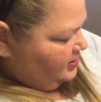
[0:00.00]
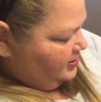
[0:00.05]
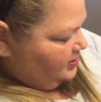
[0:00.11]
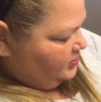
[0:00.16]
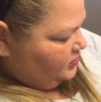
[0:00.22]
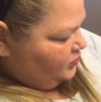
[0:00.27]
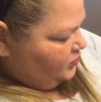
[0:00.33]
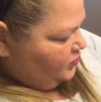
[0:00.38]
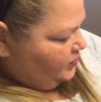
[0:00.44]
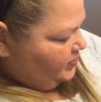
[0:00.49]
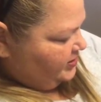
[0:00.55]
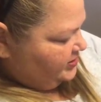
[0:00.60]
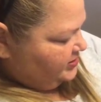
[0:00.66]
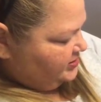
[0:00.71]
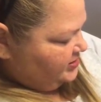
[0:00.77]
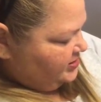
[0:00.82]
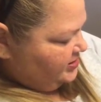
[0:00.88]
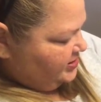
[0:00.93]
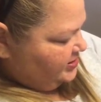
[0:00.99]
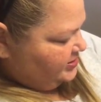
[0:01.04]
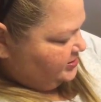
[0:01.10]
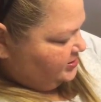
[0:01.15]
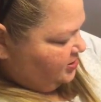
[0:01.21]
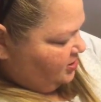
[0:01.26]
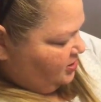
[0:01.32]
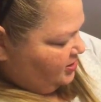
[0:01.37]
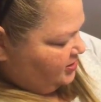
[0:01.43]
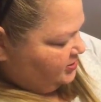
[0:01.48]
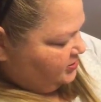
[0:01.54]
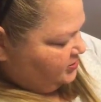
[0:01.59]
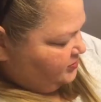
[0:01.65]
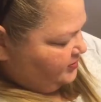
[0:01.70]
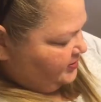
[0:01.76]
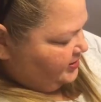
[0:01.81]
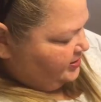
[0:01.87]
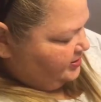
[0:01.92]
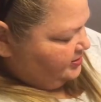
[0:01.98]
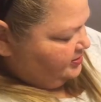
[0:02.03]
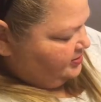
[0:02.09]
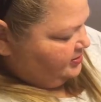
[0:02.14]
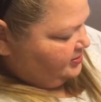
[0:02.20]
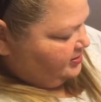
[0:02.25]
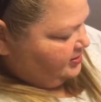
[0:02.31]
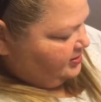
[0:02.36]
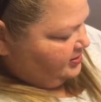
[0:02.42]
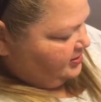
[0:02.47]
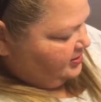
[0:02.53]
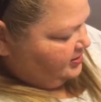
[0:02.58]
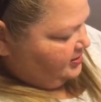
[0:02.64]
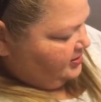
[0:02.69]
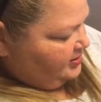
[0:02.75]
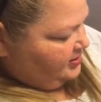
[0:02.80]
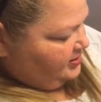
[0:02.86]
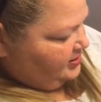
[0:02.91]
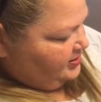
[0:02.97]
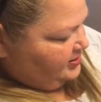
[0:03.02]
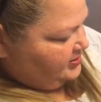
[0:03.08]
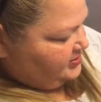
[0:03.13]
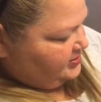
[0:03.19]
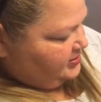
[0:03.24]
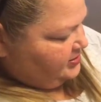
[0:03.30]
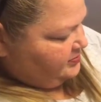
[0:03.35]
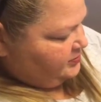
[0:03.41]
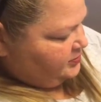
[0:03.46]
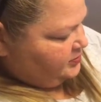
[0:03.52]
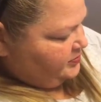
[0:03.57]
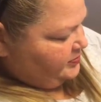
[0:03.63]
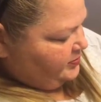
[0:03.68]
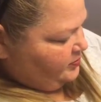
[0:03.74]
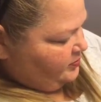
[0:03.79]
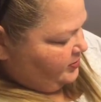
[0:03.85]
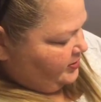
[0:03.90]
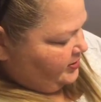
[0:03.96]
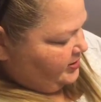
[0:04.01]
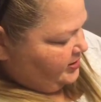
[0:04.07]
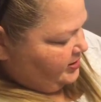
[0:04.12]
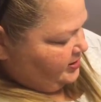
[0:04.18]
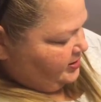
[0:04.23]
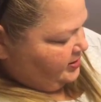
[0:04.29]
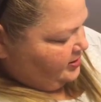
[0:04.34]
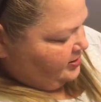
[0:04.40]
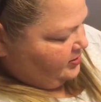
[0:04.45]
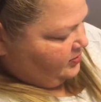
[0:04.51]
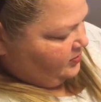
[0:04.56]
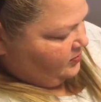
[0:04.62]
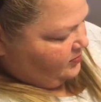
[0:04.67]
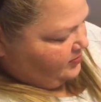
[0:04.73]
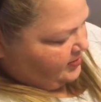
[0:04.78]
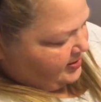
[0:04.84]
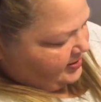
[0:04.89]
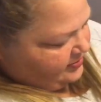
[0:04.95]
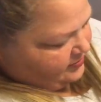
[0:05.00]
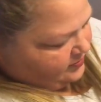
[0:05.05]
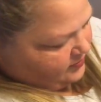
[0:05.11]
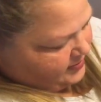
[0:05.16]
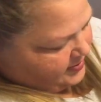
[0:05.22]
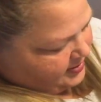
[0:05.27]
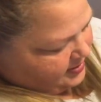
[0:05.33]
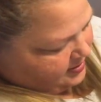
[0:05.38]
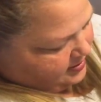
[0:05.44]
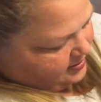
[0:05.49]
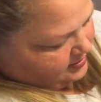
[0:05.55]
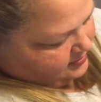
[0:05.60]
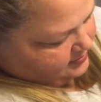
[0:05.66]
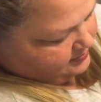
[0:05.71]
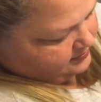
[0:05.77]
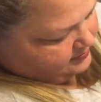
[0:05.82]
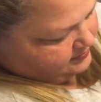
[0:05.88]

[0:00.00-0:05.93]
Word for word: And twist this onto it. And it seems to be working rather well.